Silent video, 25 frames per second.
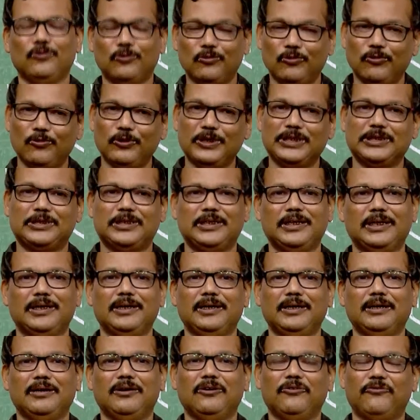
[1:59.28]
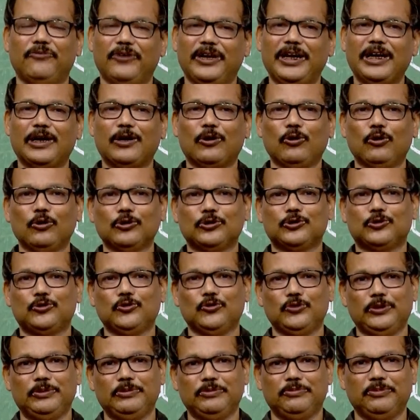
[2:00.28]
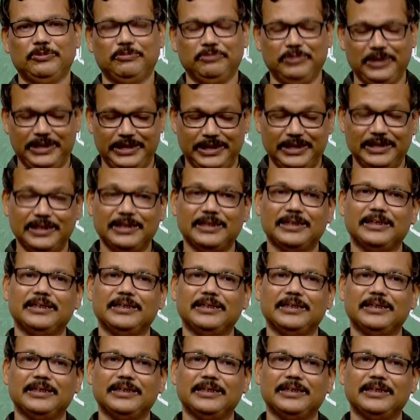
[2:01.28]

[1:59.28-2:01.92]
who is very close to me,